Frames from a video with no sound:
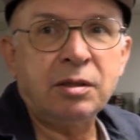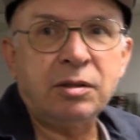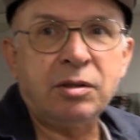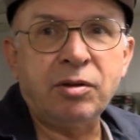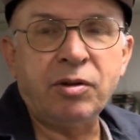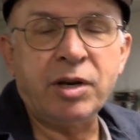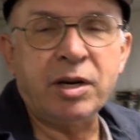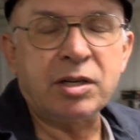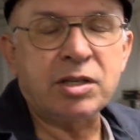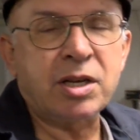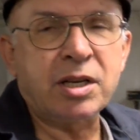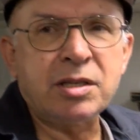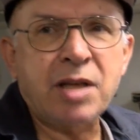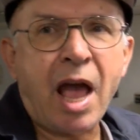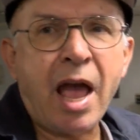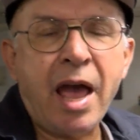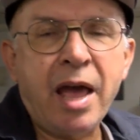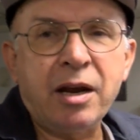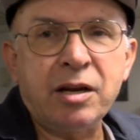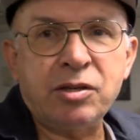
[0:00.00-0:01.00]
Two years. Because
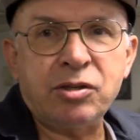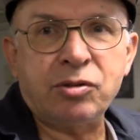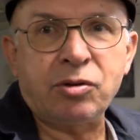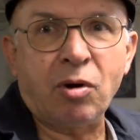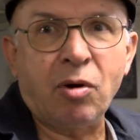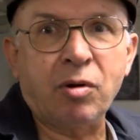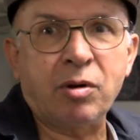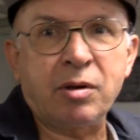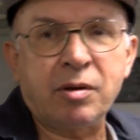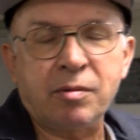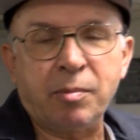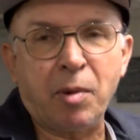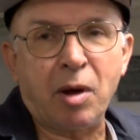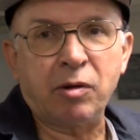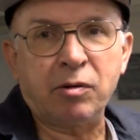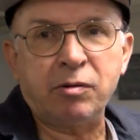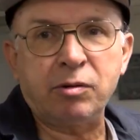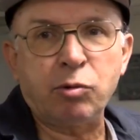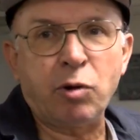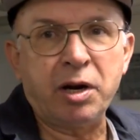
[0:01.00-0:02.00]
I had a stroke
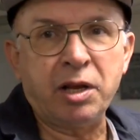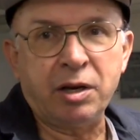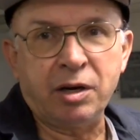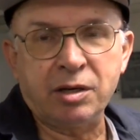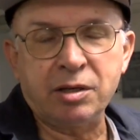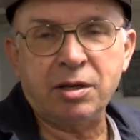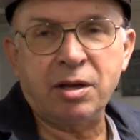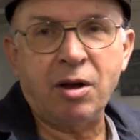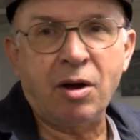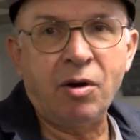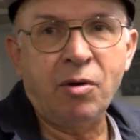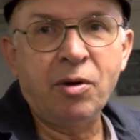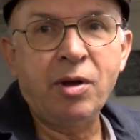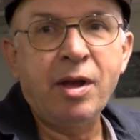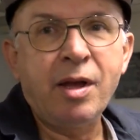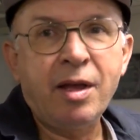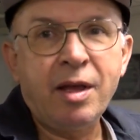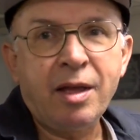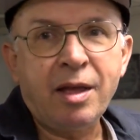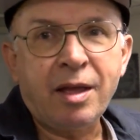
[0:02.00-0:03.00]
about 20 years ago,
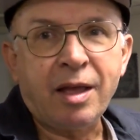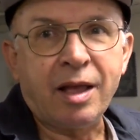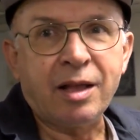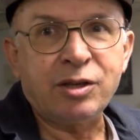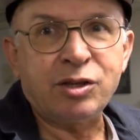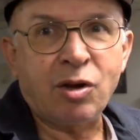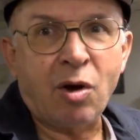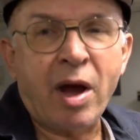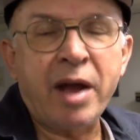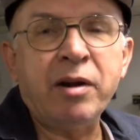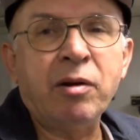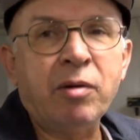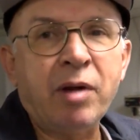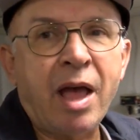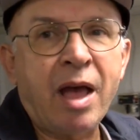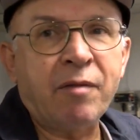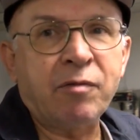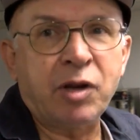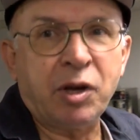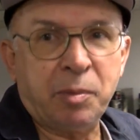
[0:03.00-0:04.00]
and so I don't
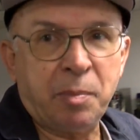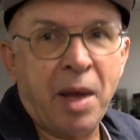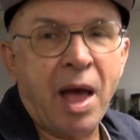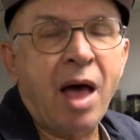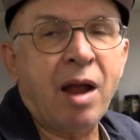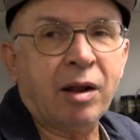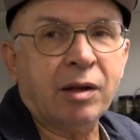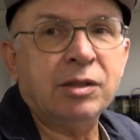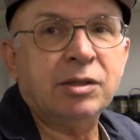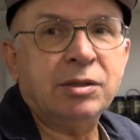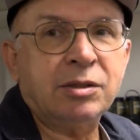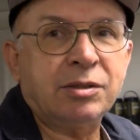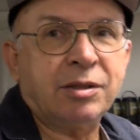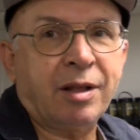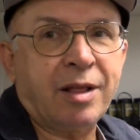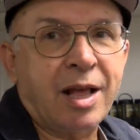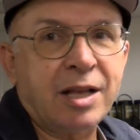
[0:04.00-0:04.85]
have good balance, so